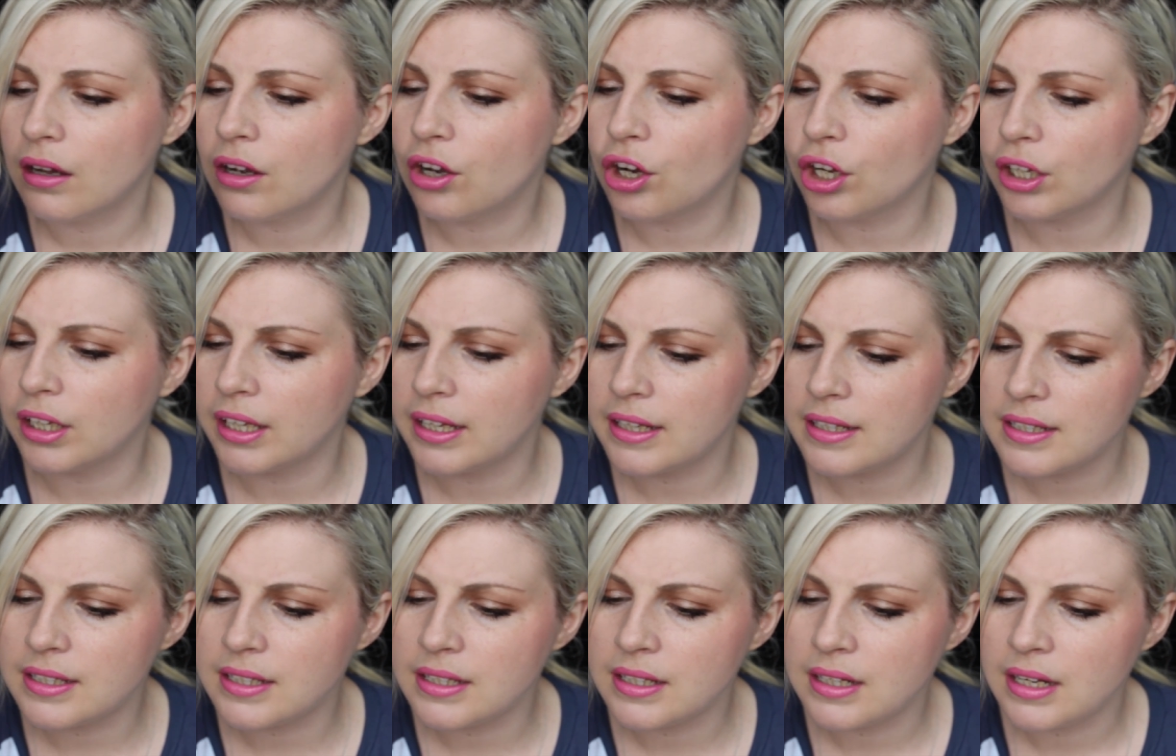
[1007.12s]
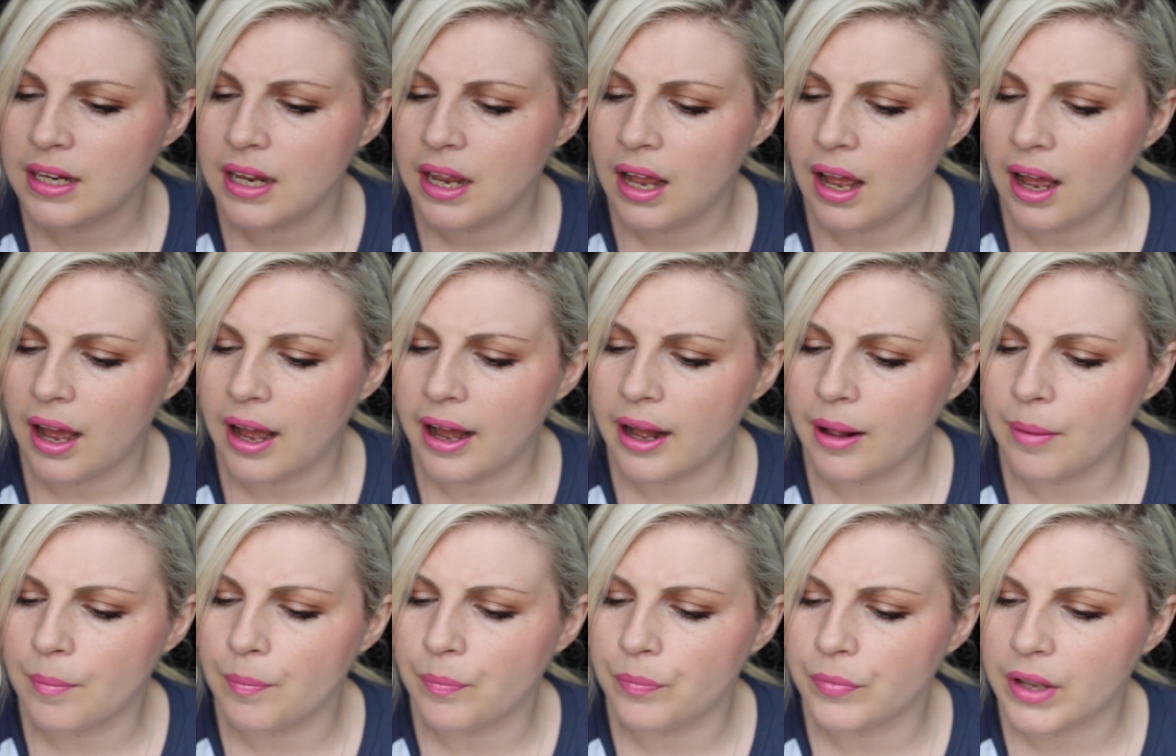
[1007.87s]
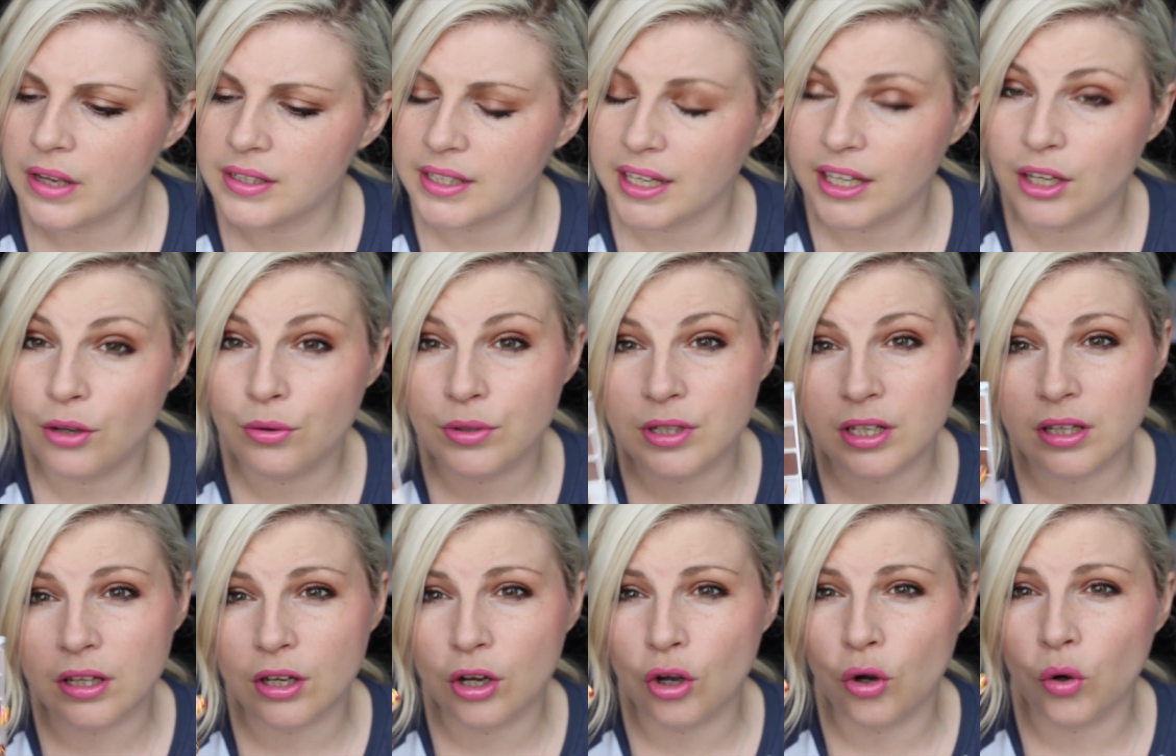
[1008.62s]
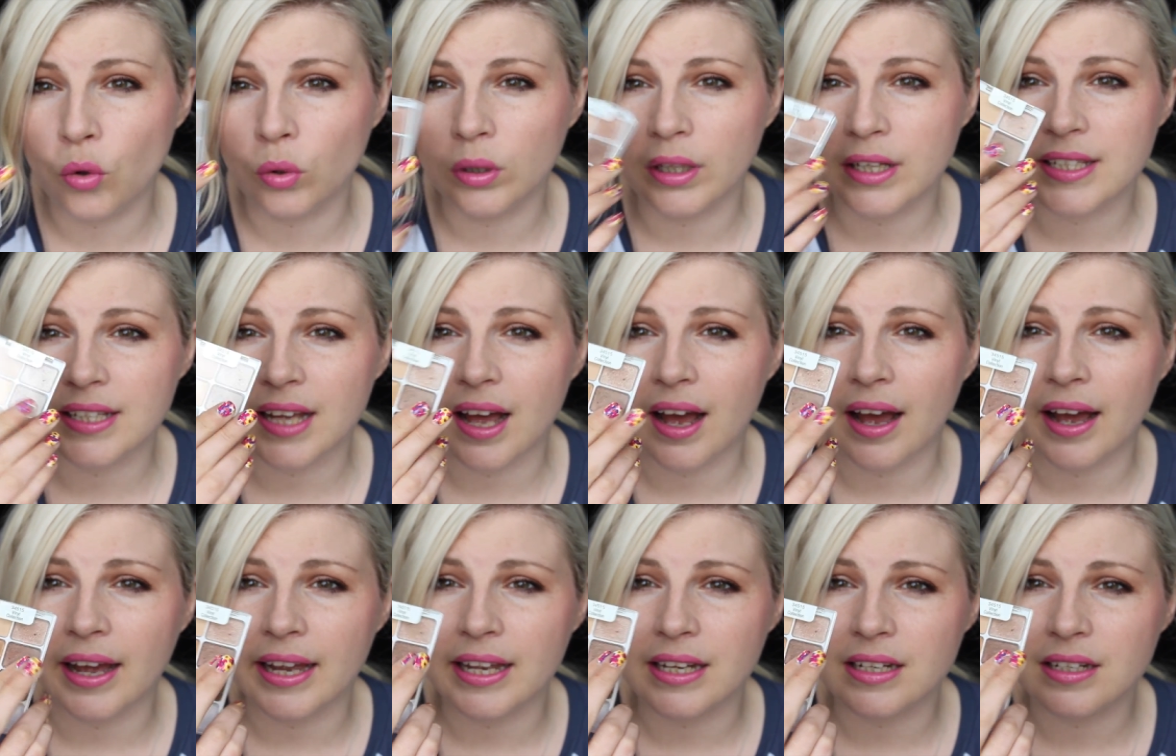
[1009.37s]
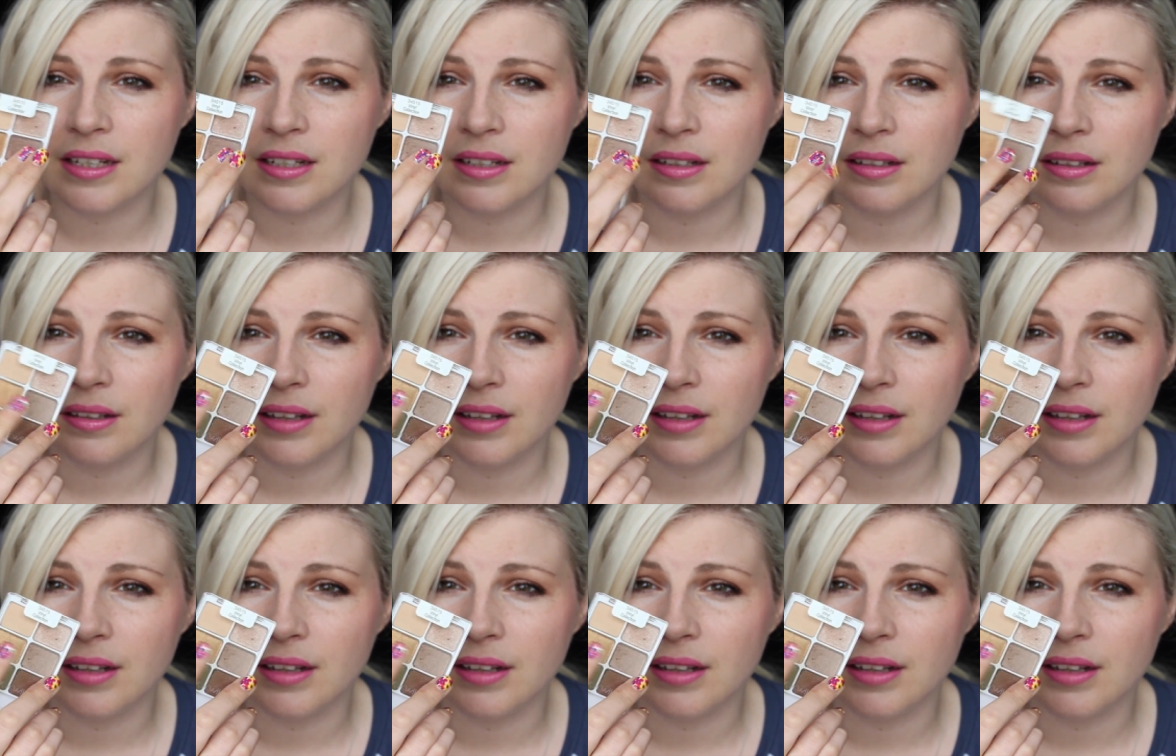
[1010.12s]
colours, because um, I used the cooler side.